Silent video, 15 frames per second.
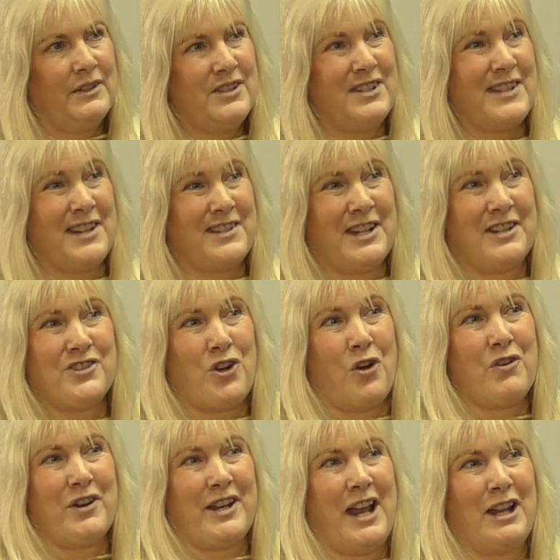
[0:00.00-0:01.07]
so it's that
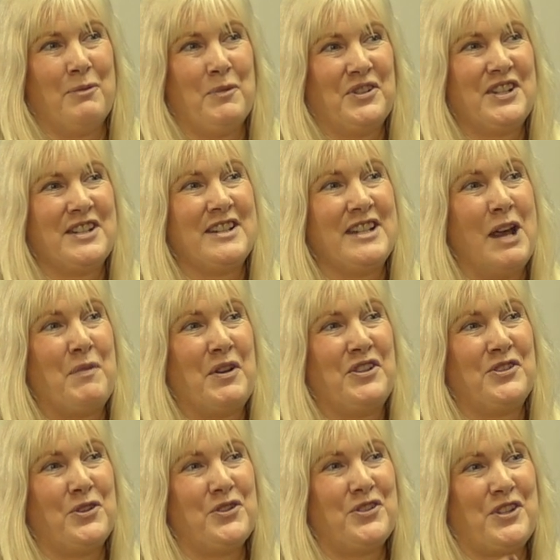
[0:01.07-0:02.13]
historic element, isn't it? But yes, it's
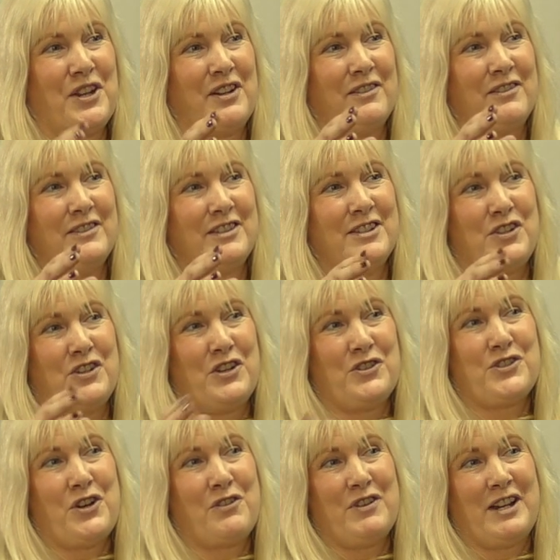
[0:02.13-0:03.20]
also this yeah. is a
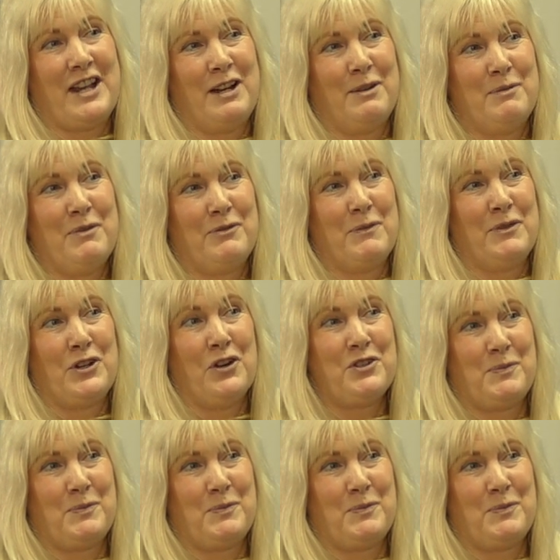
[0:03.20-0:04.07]
historic element from the dog's